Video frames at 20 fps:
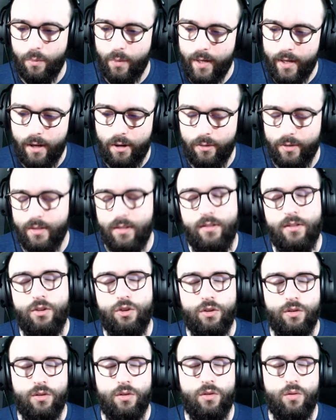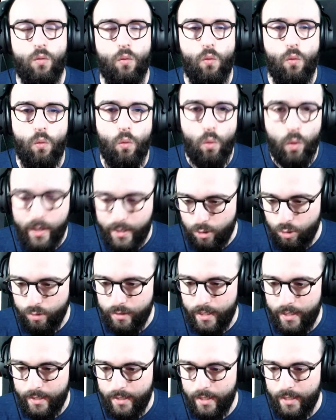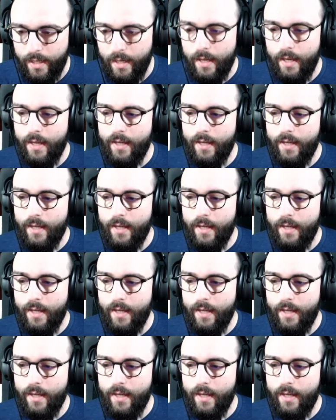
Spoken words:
Right now it's just way too tanky.